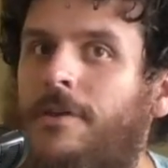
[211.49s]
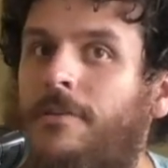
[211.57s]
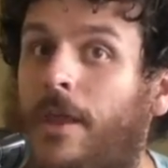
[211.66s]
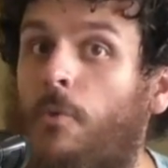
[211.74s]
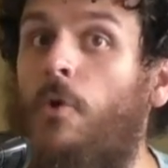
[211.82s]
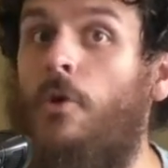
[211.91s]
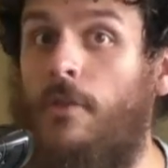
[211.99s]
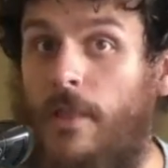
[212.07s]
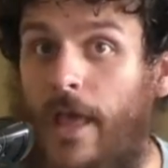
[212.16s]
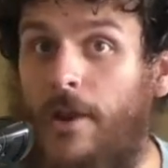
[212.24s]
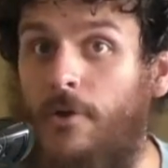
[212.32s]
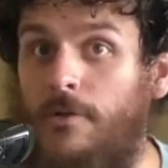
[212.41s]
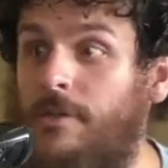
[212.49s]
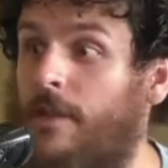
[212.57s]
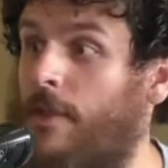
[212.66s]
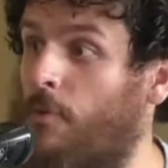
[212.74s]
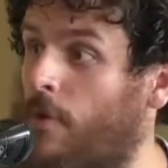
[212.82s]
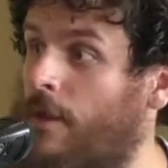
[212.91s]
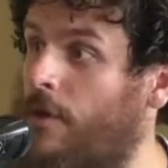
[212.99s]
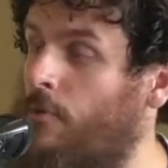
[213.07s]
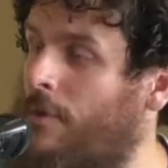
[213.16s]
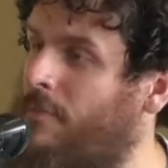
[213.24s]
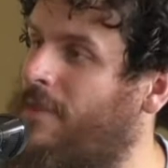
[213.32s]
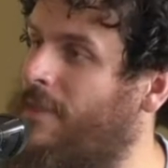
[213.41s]
They were letters and they were getting
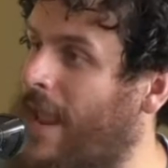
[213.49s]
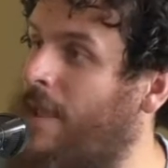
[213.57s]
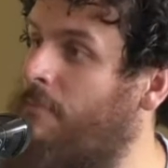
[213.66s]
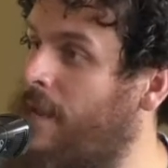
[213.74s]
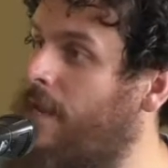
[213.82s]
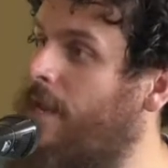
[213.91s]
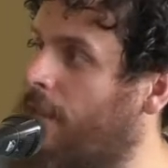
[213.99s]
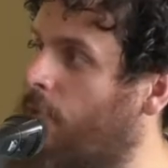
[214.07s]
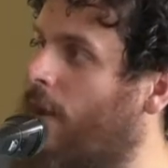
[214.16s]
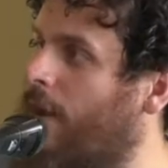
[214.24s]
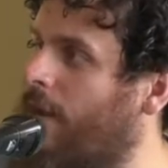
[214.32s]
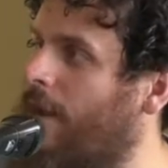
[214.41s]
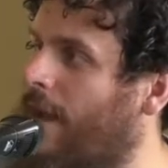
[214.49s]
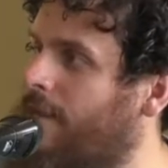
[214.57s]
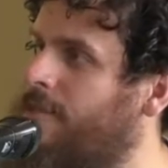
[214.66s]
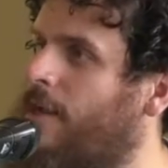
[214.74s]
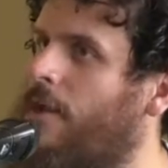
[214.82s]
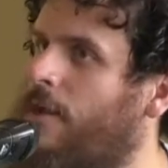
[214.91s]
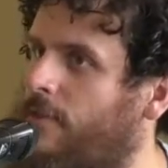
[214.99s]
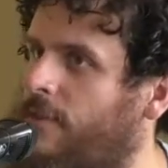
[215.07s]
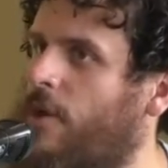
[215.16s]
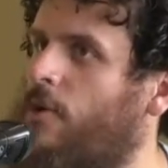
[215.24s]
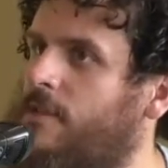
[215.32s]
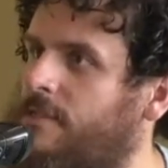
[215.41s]
written, but they immediately recognized
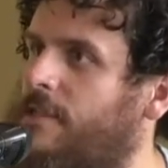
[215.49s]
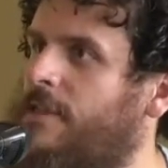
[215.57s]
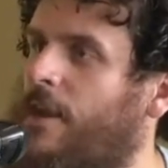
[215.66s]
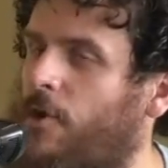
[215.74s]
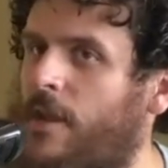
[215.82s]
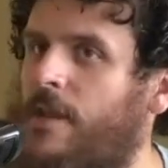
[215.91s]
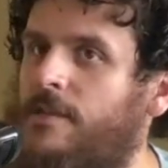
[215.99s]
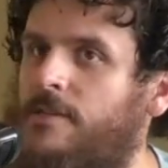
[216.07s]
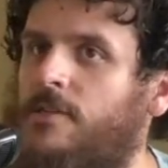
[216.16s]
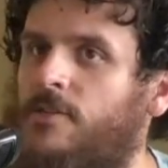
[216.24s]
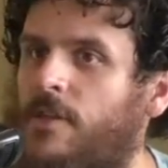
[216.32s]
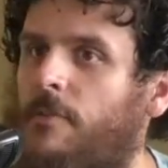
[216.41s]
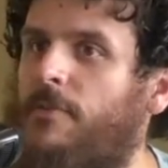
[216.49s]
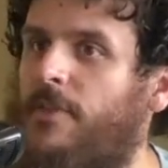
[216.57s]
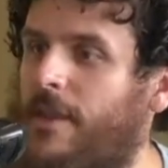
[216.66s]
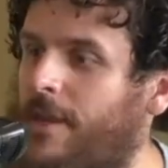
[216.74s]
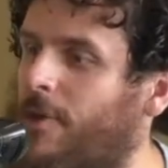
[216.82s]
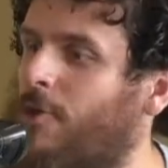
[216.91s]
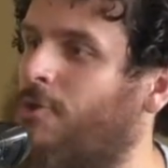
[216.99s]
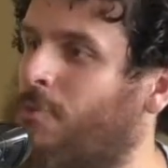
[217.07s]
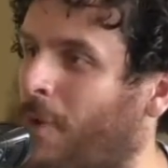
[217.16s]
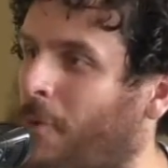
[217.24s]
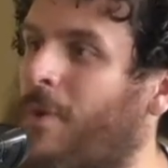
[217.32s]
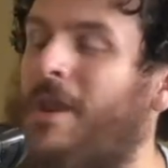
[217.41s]
there is there is something,
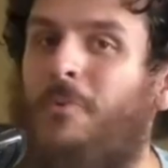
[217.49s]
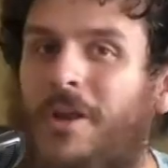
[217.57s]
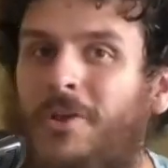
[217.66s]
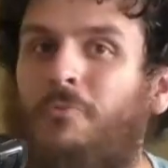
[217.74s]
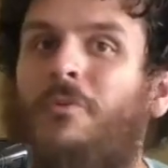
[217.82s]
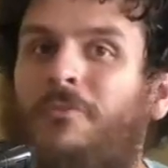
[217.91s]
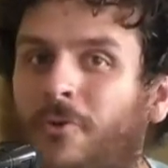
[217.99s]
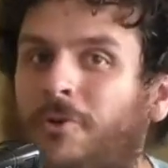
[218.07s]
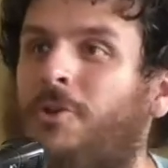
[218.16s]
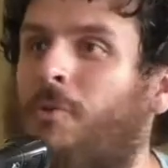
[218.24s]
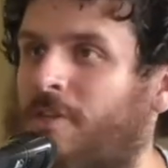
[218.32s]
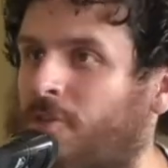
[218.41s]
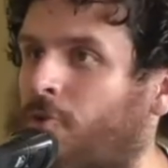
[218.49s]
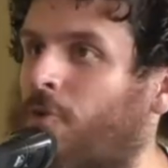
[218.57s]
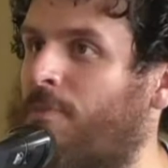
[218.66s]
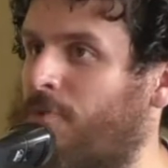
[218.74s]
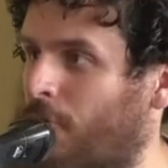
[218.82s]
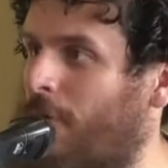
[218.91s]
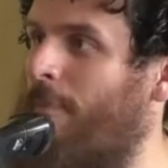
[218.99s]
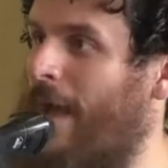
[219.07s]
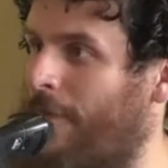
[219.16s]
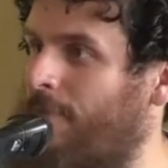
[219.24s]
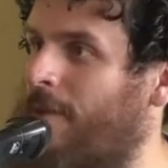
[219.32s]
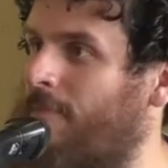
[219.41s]
what we would refer to as scripture,
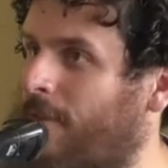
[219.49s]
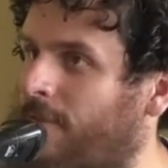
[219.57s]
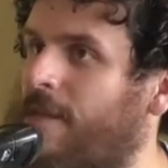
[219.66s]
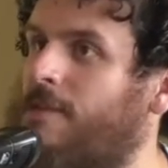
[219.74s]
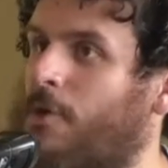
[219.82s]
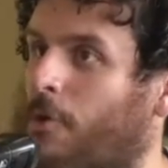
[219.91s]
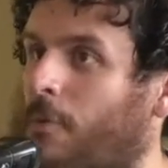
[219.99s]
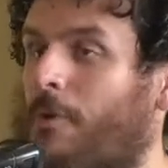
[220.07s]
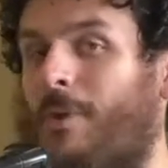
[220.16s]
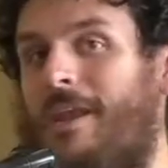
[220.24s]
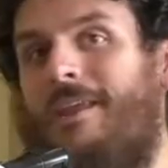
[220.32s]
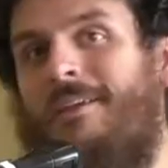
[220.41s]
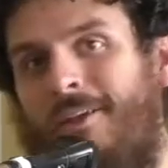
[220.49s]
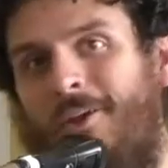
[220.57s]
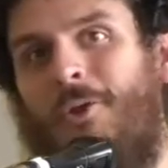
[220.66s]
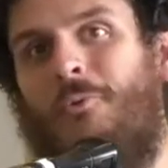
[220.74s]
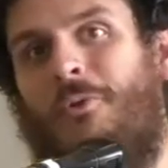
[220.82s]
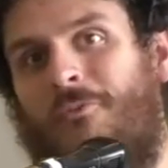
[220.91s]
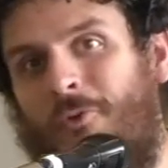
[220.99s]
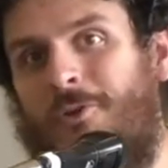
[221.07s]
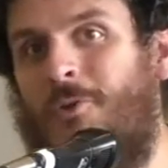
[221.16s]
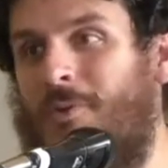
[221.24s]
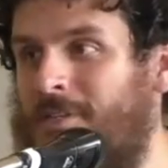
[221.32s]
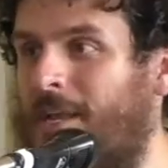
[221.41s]
about them, mm-hmm. that these are what we refer
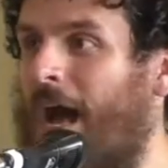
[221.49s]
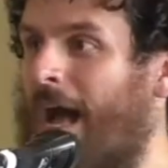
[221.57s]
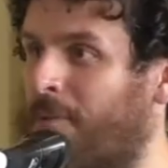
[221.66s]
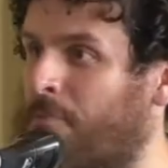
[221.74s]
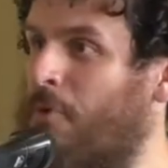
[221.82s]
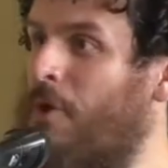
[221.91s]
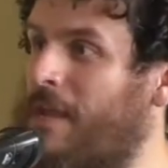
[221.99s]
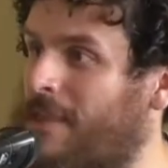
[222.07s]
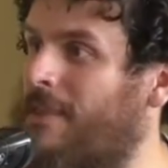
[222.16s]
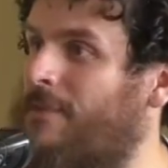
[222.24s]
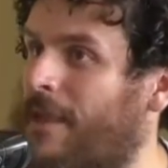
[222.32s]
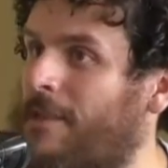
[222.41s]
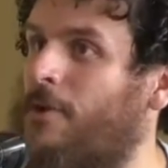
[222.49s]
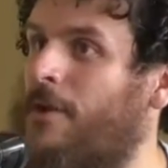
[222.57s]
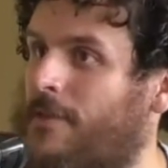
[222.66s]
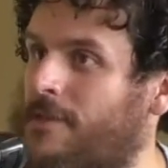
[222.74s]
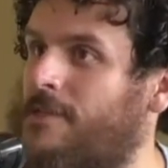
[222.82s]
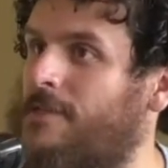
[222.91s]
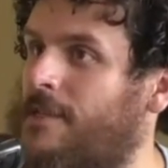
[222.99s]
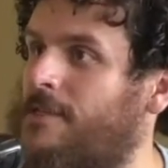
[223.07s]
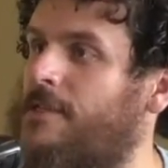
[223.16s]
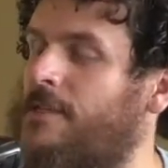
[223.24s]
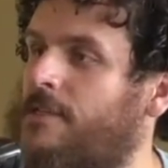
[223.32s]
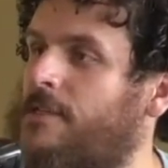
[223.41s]
to as God breathed, that they look mm-hmm. at this and says,
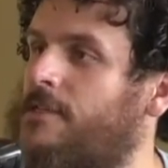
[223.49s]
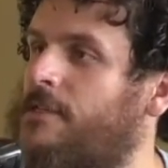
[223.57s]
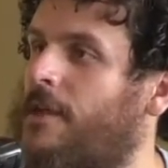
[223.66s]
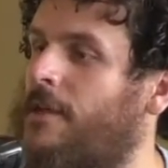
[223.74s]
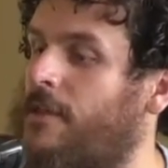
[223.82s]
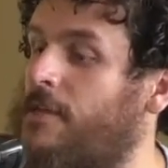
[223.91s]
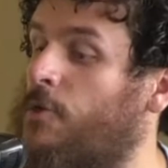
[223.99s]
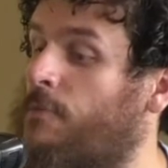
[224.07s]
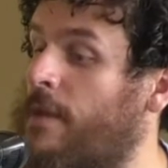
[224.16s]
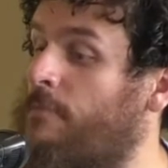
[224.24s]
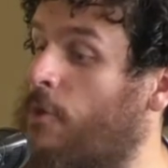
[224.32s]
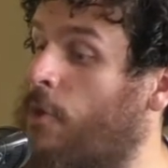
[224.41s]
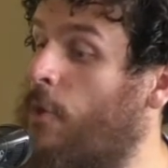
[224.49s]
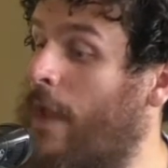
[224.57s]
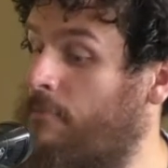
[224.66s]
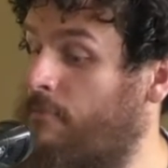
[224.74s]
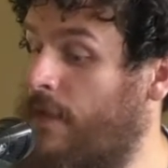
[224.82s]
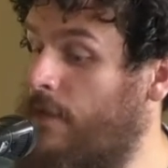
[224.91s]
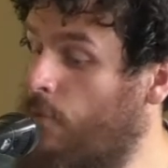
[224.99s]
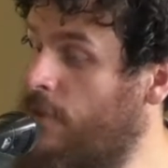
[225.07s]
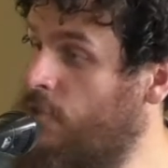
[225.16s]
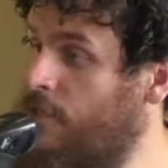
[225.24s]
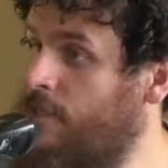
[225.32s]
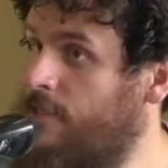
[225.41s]
this is These are people who had been with
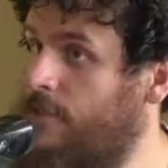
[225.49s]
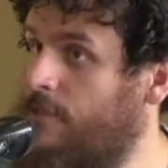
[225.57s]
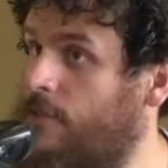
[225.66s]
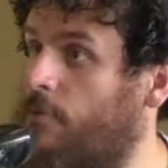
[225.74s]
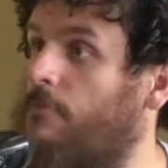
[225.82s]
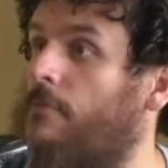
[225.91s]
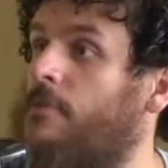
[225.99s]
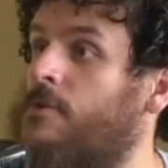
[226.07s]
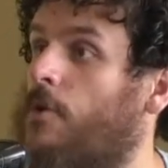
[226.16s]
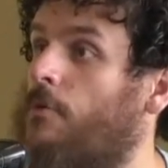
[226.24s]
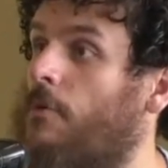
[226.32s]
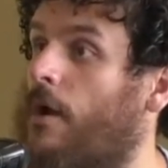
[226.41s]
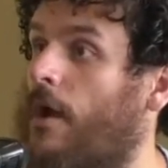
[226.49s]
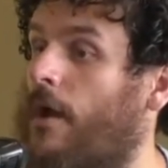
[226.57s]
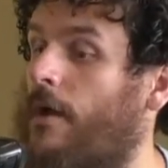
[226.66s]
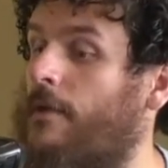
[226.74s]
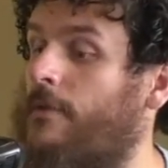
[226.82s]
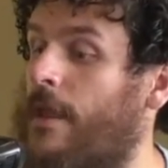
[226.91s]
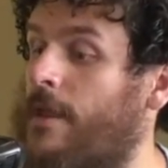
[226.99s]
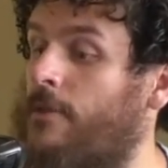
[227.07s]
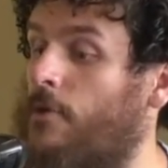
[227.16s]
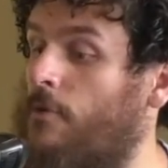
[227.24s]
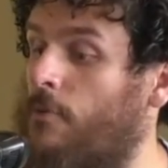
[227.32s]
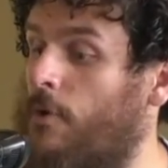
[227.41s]
Jesus, so so uh, they
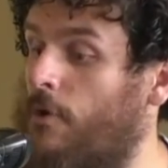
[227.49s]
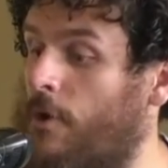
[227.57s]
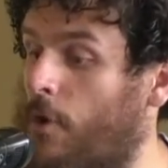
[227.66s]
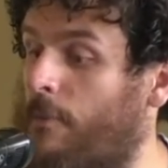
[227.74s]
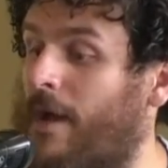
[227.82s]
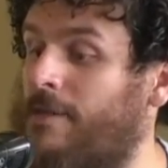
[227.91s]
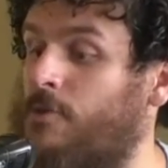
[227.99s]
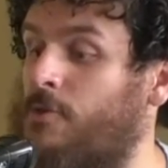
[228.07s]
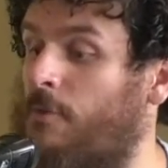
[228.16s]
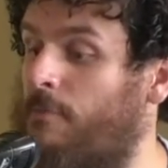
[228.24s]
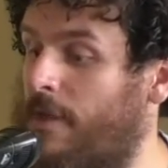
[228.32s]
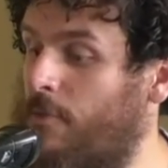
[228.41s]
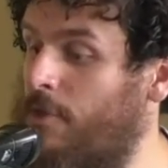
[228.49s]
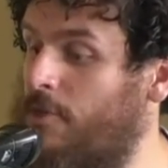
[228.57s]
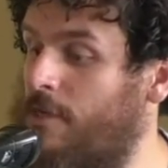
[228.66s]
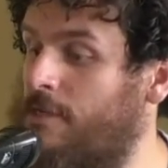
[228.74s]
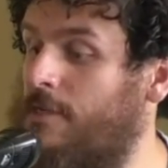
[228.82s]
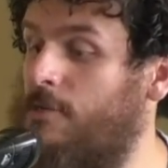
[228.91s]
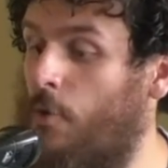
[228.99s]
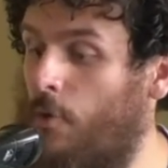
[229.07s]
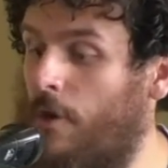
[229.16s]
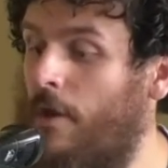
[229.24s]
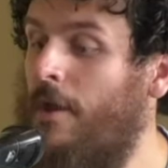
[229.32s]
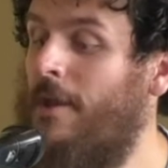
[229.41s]
either were you know apostles who had been with Jesus,
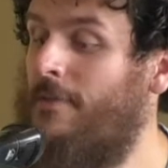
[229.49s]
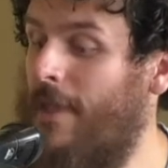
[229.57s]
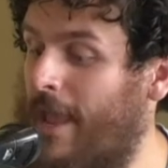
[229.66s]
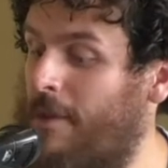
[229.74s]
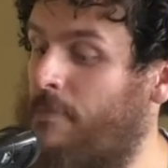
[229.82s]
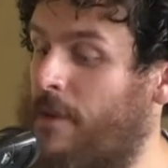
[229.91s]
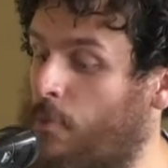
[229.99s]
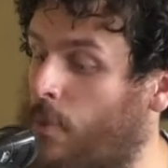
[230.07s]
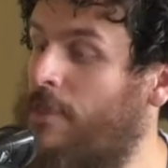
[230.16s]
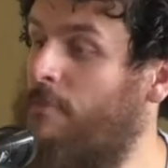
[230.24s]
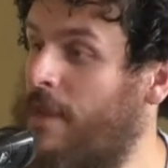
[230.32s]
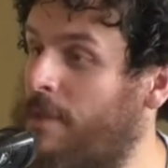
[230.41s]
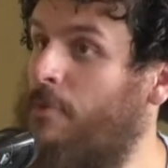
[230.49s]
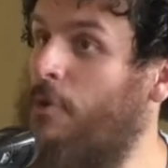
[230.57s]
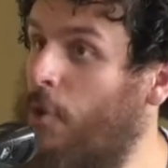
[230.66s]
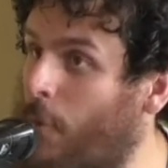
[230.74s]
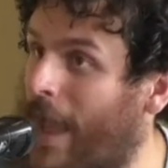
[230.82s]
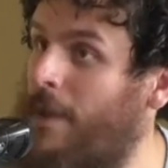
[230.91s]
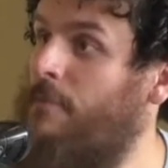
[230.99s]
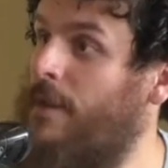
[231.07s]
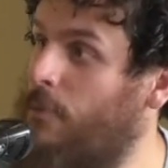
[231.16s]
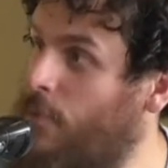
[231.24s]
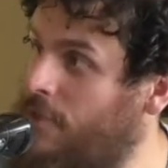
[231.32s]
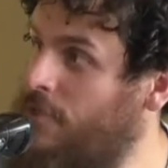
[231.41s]
or they had been with people who had
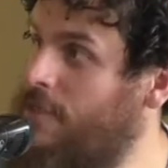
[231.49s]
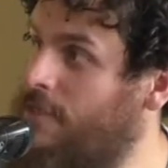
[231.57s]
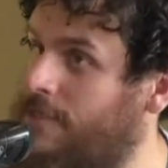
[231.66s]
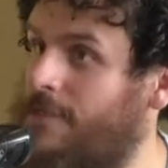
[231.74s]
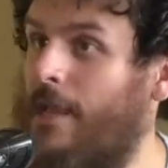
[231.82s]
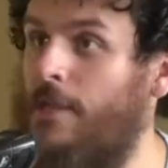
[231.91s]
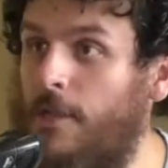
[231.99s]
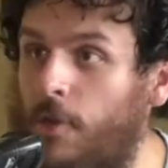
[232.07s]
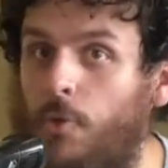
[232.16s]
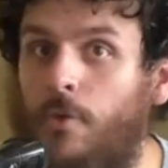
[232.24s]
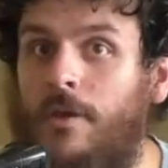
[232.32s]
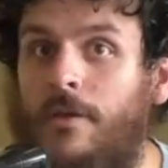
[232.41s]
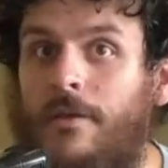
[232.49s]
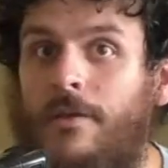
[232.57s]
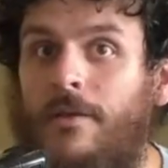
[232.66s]
been with Jesus, like Luke,